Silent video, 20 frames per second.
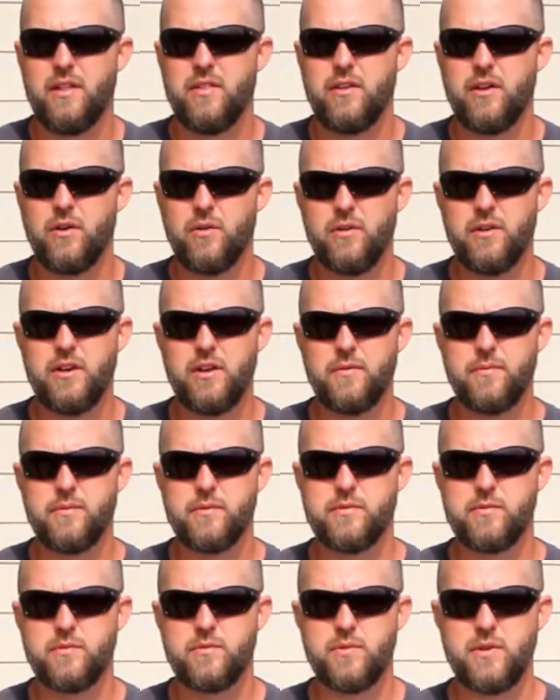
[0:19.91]
The only
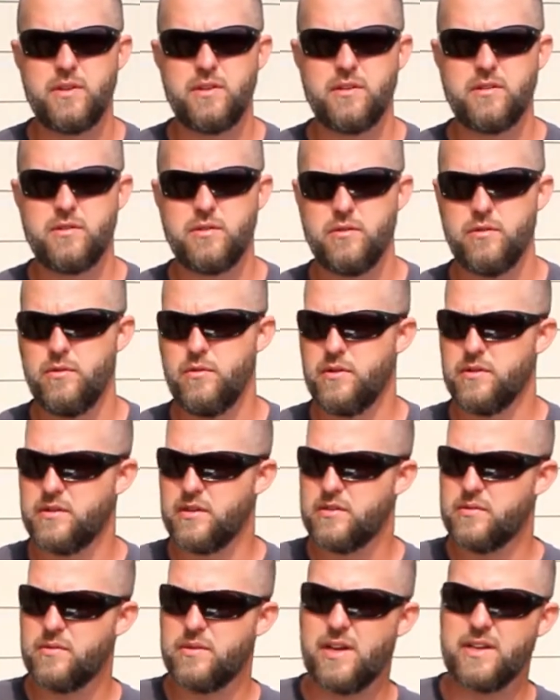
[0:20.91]
difference between the two is
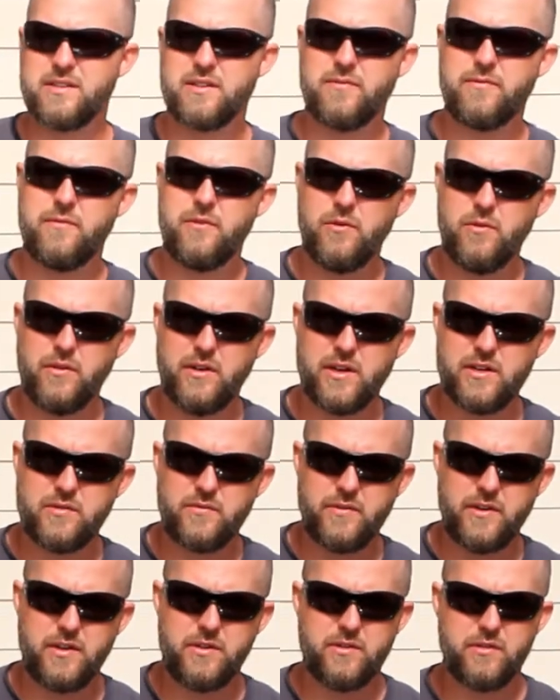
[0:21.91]
this one has a few less
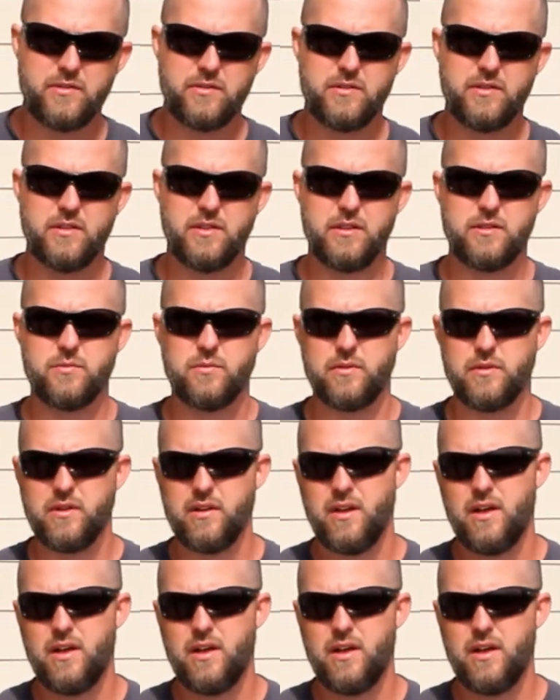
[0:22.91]
features than this one.